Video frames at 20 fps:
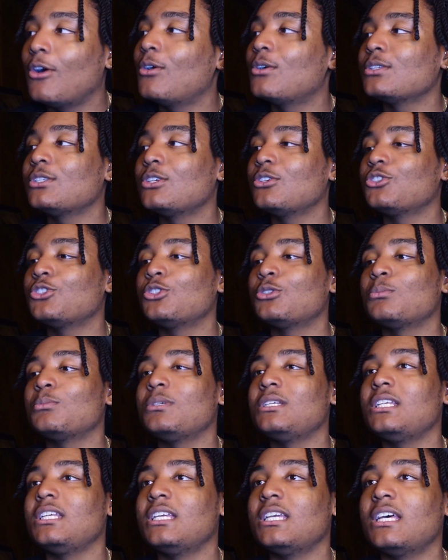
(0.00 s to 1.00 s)
on social
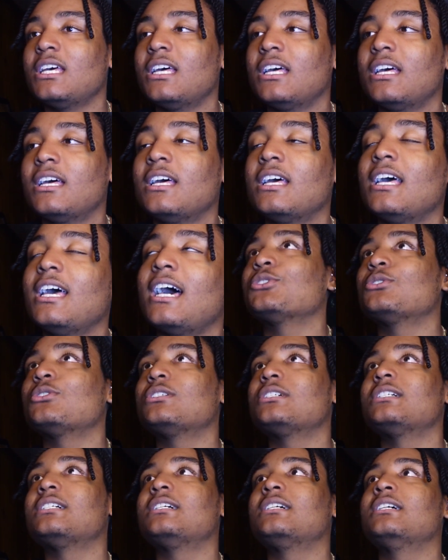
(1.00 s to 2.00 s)
media,
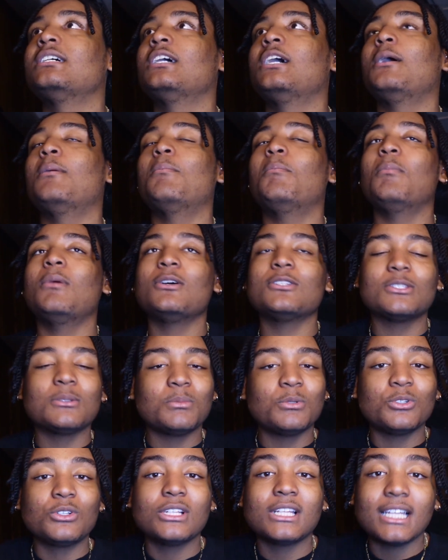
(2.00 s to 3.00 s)
your
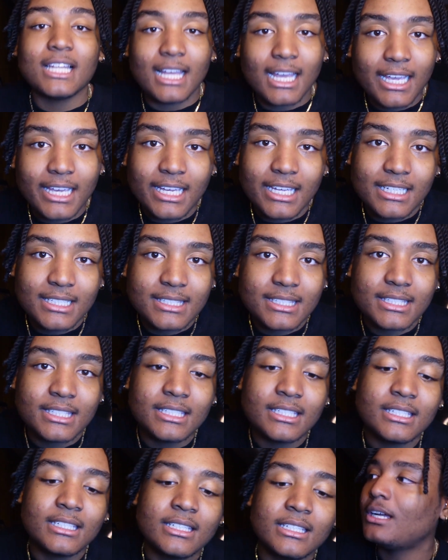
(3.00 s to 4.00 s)
multiple clients,
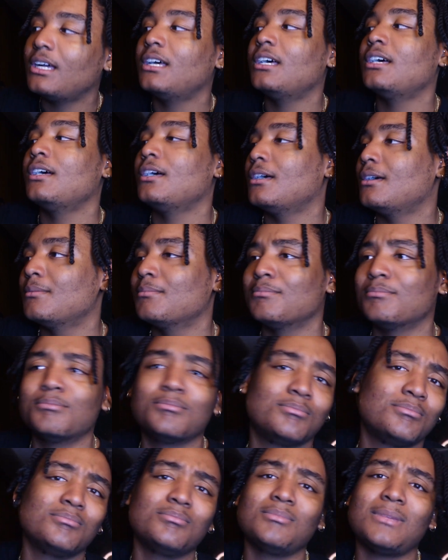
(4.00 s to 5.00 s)

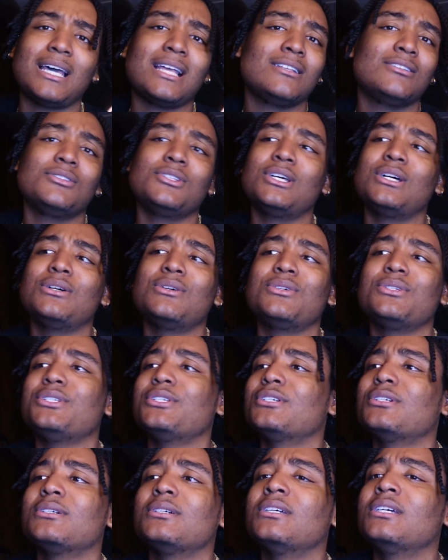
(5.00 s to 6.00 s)
I don't know,
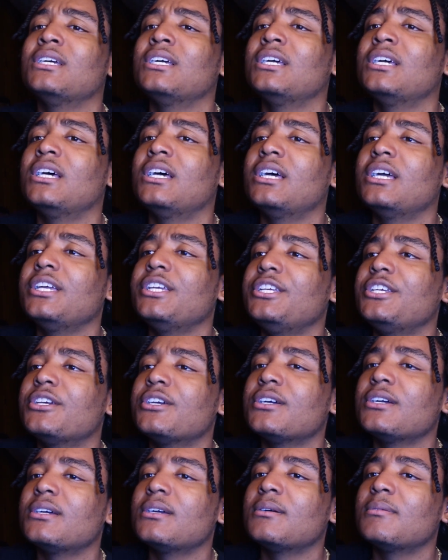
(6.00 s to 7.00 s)

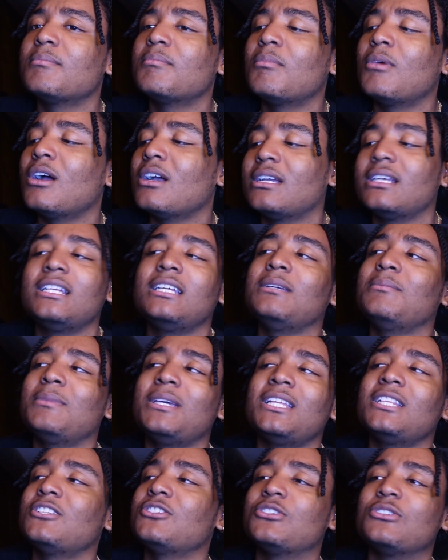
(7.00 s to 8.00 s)
your marketing
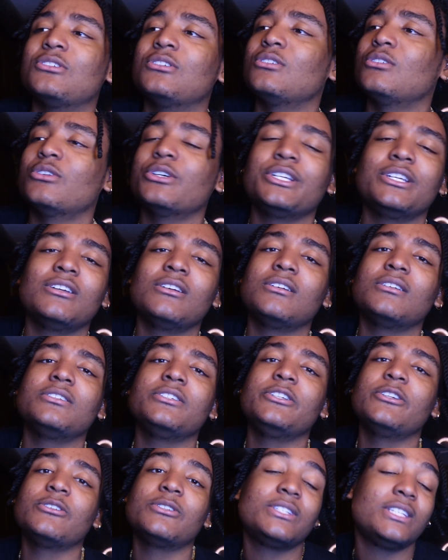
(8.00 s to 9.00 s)
manager or your
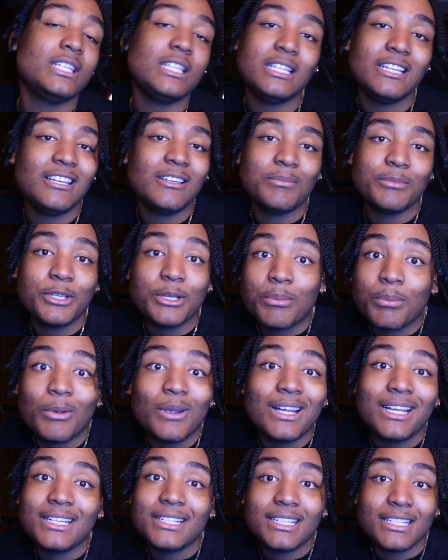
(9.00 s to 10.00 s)
team, your
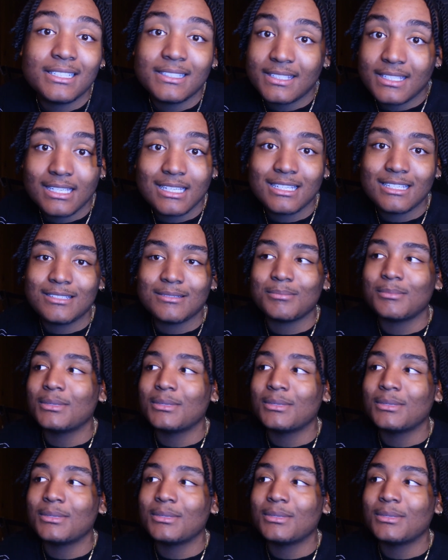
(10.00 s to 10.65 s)
branding team,